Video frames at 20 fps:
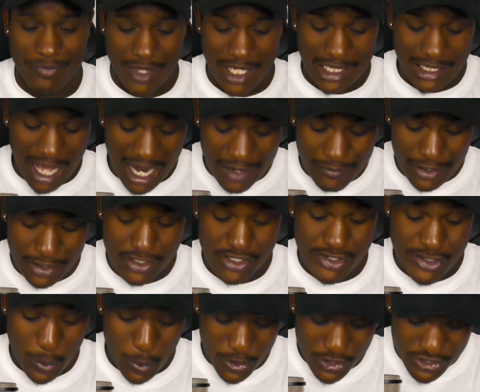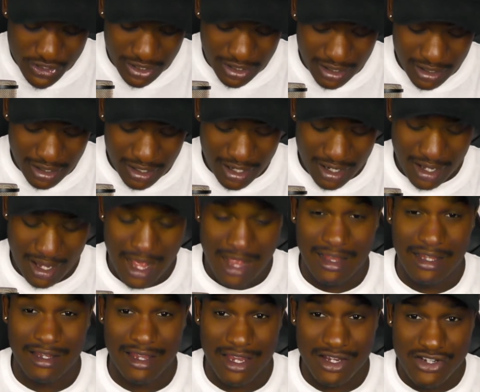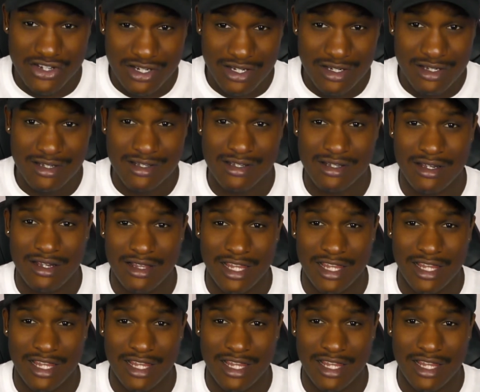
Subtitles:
A lot of extortion allegations,